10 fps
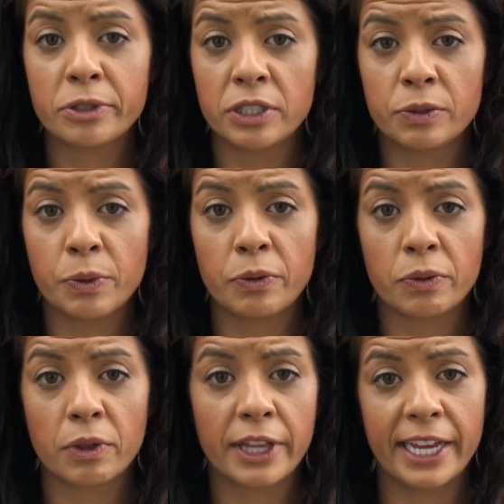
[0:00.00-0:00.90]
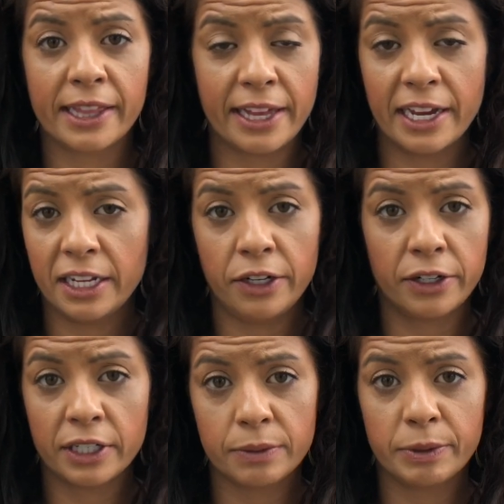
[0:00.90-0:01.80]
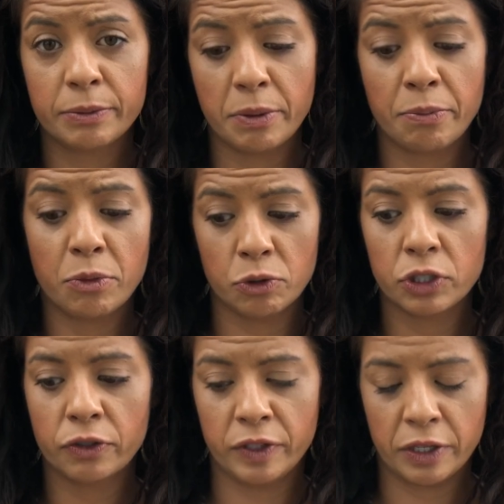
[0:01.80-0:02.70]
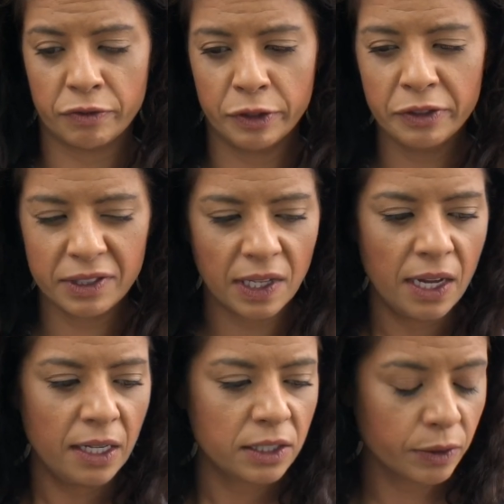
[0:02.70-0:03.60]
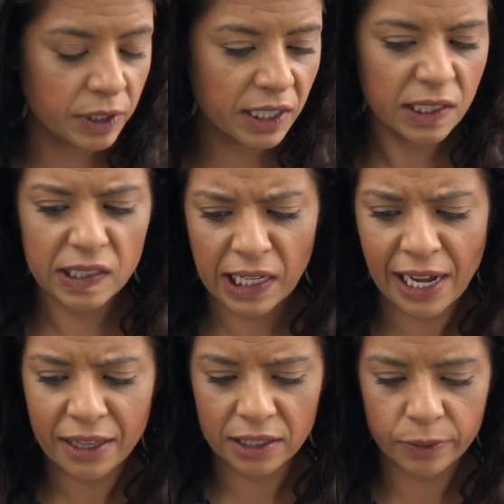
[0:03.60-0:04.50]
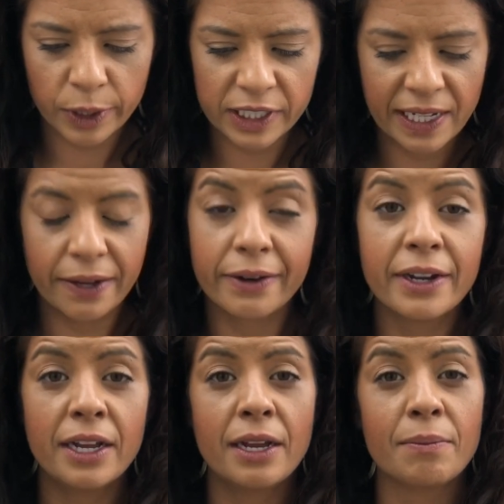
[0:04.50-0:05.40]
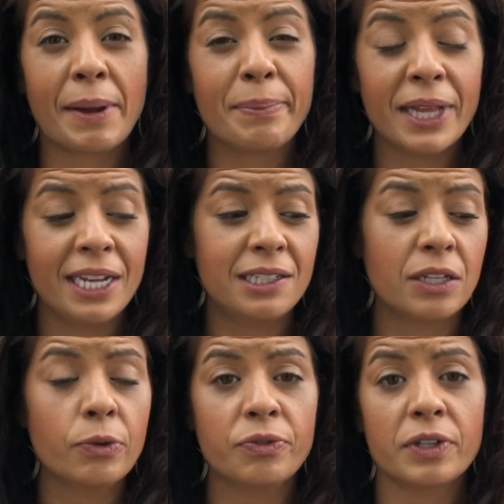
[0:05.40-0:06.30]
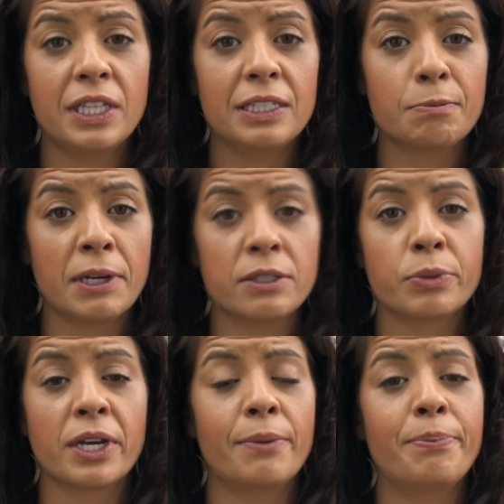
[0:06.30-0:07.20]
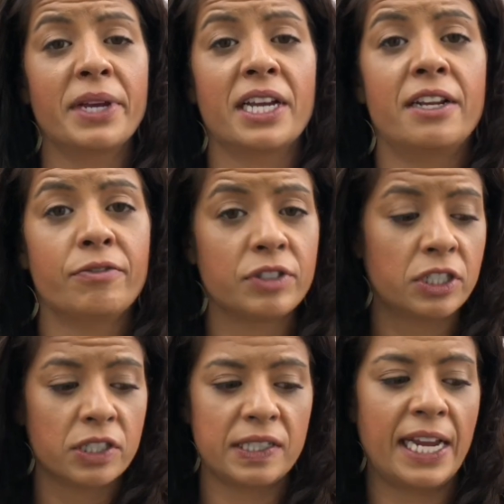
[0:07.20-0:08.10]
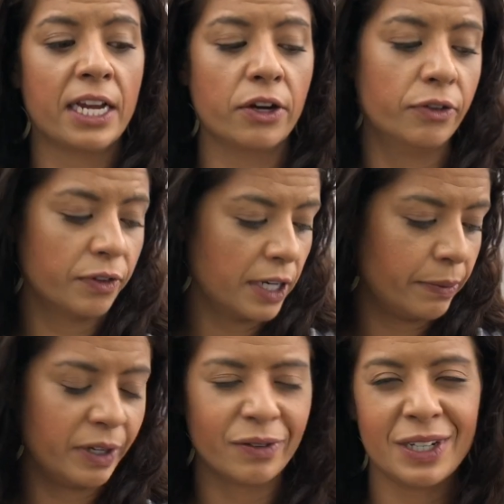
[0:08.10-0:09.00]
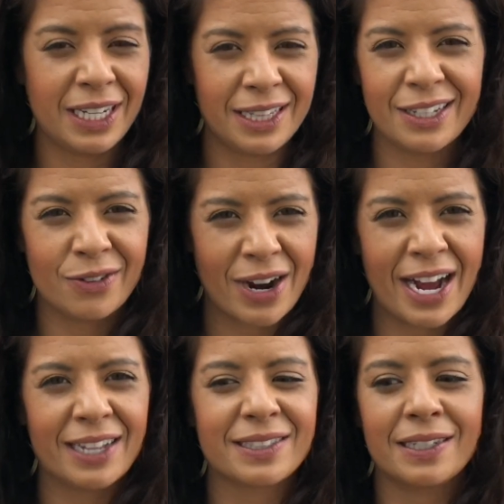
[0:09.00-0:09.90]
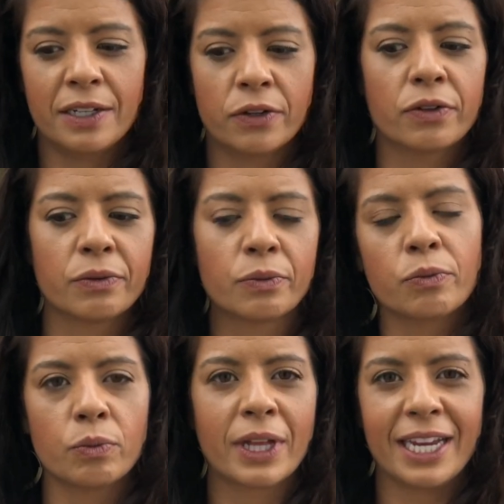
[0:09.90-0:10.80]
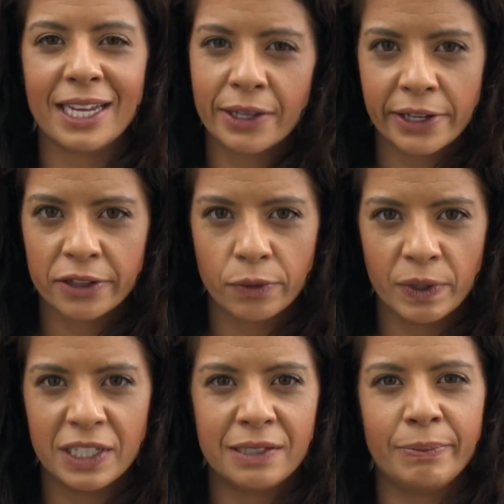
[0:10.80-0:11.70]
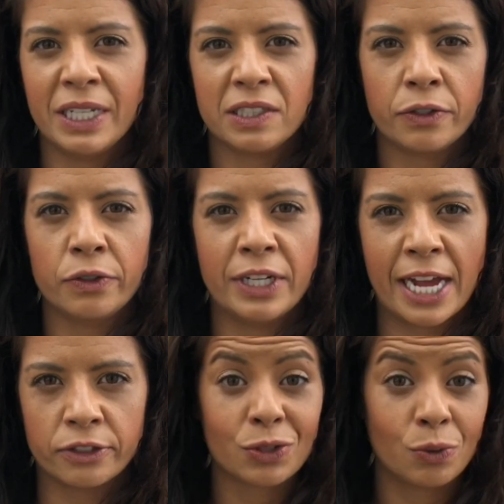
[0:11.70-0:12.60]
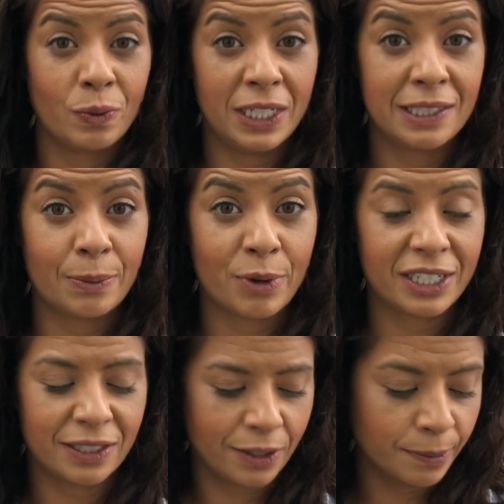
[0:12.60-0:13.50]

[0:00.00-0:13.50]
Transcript: trees won't like that. You're not supposed to put mulch over their roots. So we're just going to see how this works out. My plan is hopefully these plants will get big enough to just take over, and we don't need the grass, and it'll kill out the weeds and be its own natural weed suppressor.